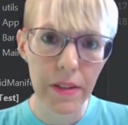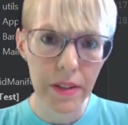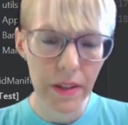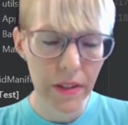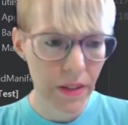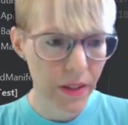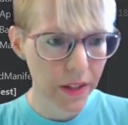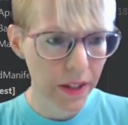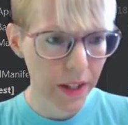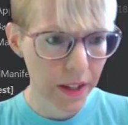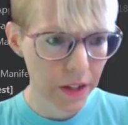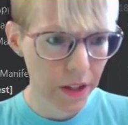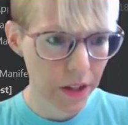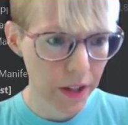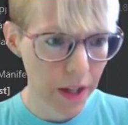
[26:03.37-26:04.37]
So this is a
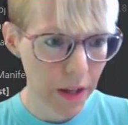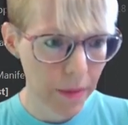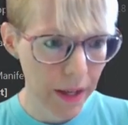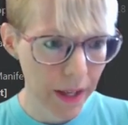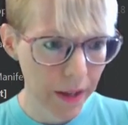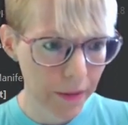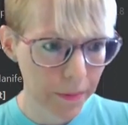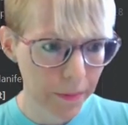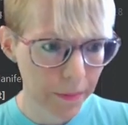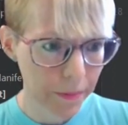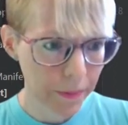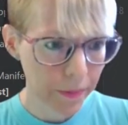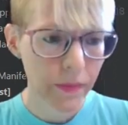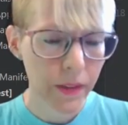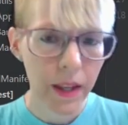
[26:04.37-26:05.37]
connection timeout.
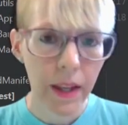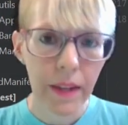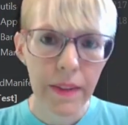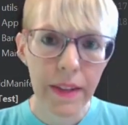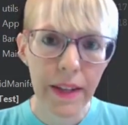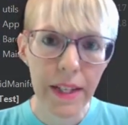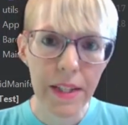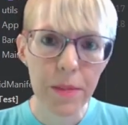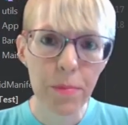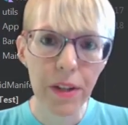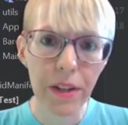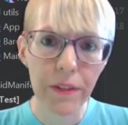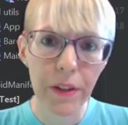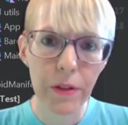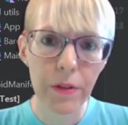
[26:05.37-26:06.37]
The next
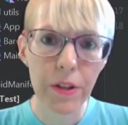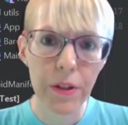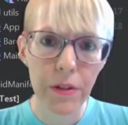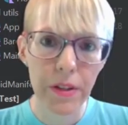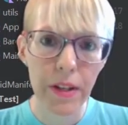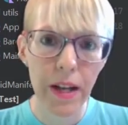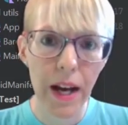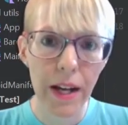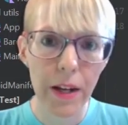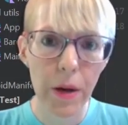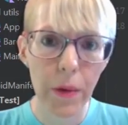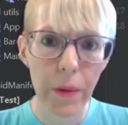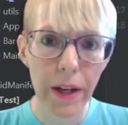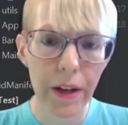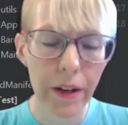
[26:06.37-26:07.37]
preview shows an
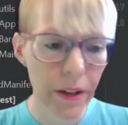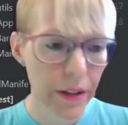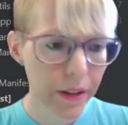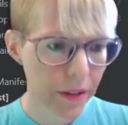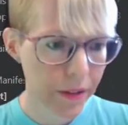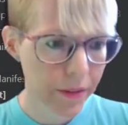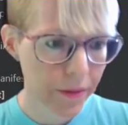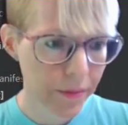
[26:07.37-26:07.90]
I/O error.